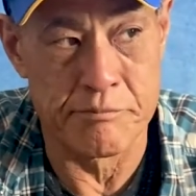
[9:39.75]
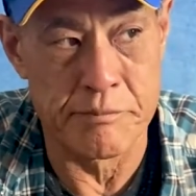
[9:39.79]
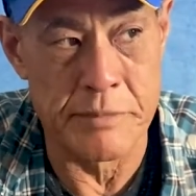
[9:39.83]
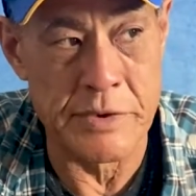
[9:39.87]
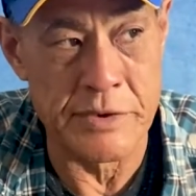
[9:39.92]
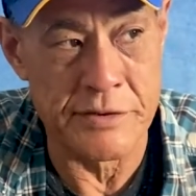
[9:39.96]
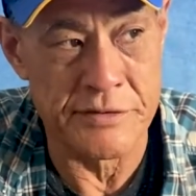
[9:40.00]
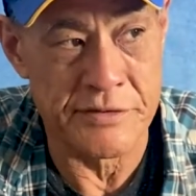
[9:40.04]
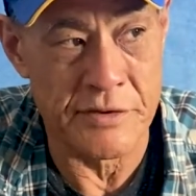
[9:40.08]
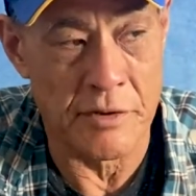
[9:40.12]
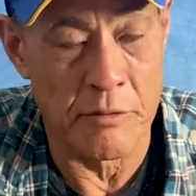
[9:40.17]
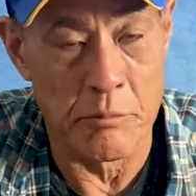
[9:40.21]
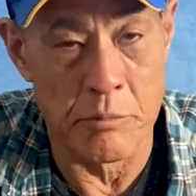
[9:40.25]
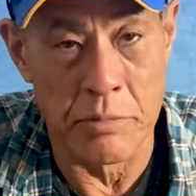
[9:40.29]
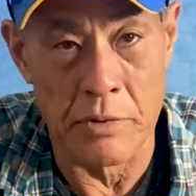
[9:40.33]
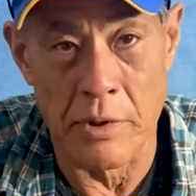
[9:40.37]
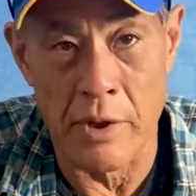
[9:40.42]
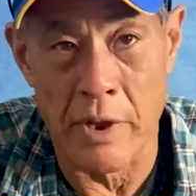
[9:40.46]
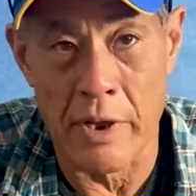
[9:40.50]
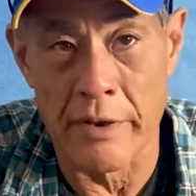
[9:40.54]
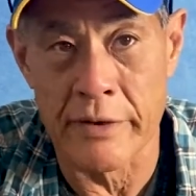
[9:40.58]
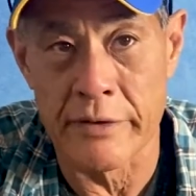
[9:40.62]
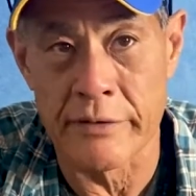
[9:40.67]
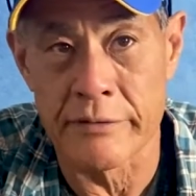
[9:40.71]
be so
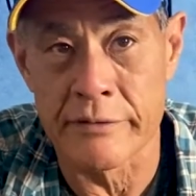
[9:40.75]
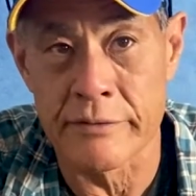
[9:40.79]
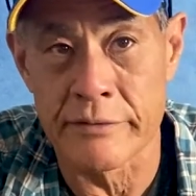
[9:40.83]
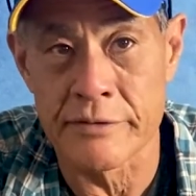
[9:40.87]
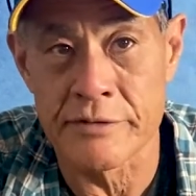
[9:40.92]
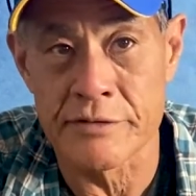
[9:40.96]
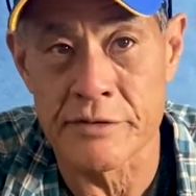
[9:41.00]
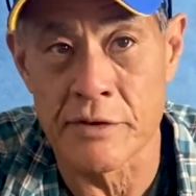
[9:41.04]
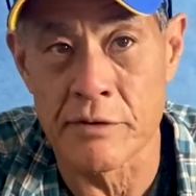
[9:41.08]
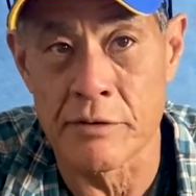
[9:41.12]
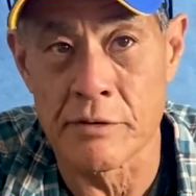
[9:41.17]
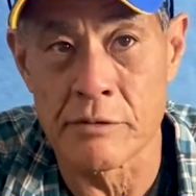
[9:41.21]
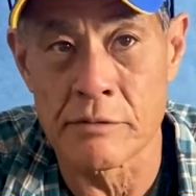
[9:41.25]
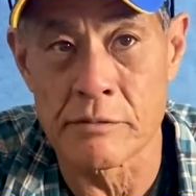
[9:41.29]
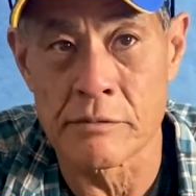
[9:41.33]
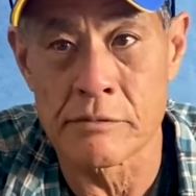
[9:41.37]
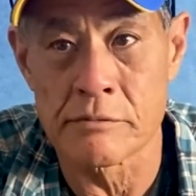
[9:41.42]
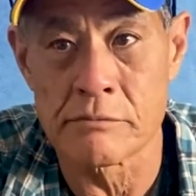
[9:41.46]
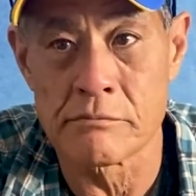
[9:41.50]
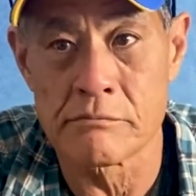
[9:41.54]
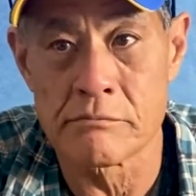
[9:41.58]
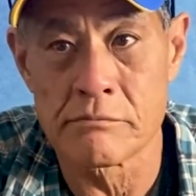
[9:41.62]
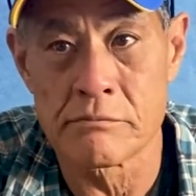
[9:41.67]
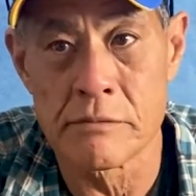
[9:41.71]
blunt,
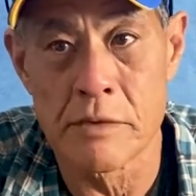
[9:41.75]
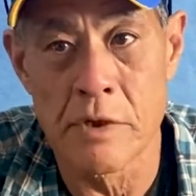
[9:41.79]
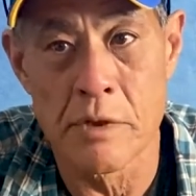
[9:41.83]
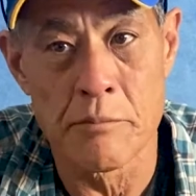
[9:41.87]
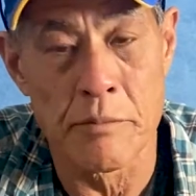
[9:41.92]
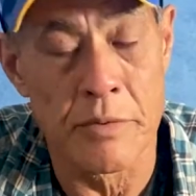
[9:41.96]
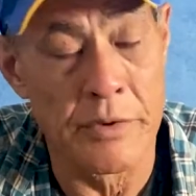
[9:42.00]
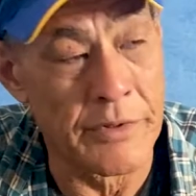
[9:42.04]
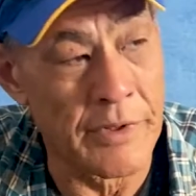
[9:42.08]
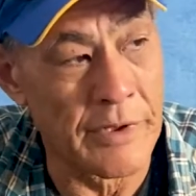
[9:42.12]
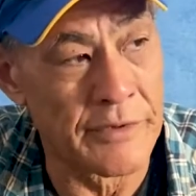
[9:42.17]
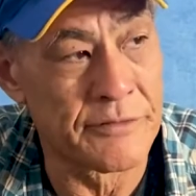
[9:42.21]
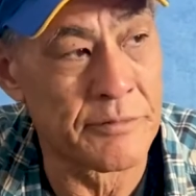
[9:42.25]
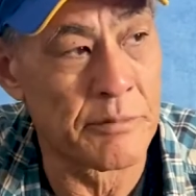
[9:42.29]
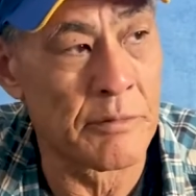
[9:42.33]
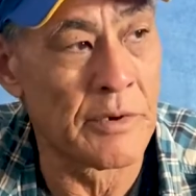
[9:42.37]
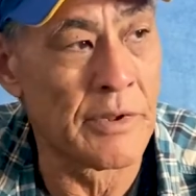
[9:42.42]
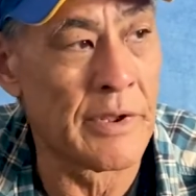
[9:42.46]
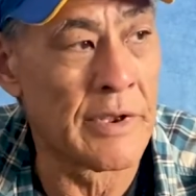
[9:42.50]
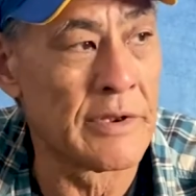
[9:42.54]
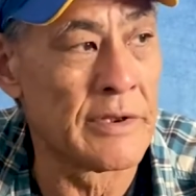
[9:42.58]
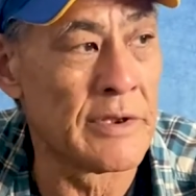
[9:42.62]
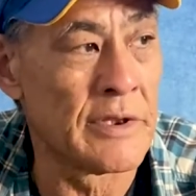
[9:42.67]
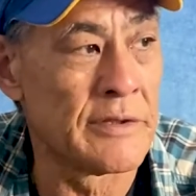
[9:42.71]
but that's where
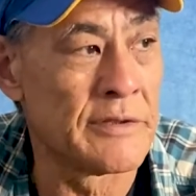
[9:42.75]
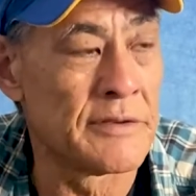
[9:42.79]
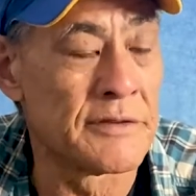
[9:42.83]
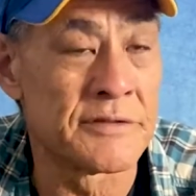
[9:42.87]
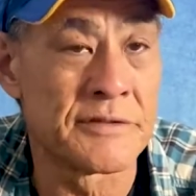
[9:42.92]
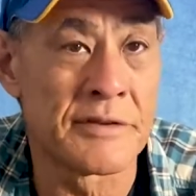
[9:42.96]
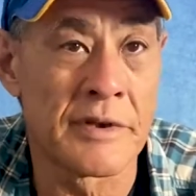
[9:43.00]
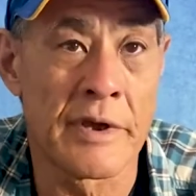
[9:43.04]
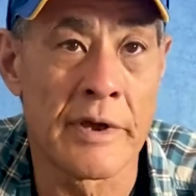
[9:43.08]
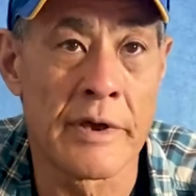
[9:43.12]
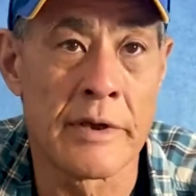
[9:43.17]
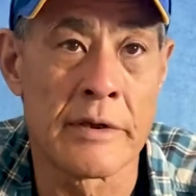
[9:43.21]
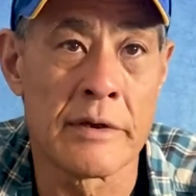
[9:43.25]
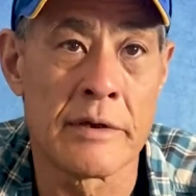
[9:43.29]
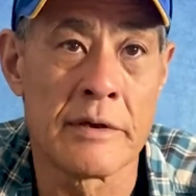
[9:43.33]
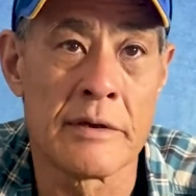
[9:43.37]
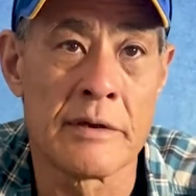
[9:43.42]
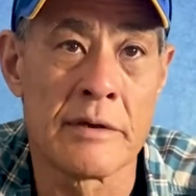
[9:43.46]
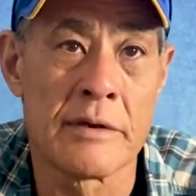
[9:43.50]
they need to stay.